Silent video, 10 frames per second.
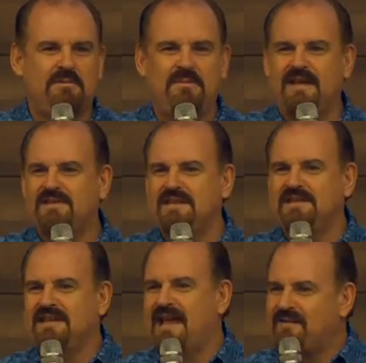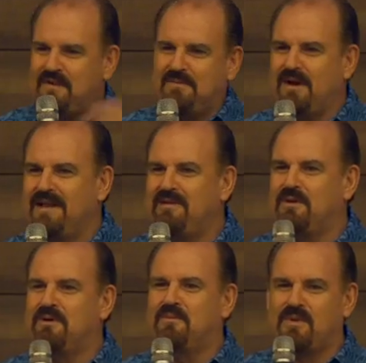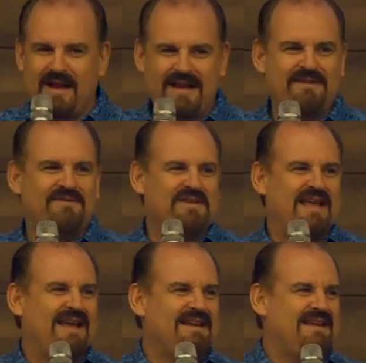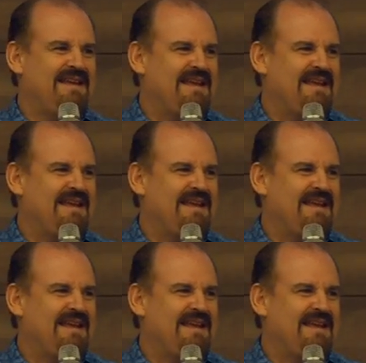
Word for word: a blessing to everybody. We're praying for that.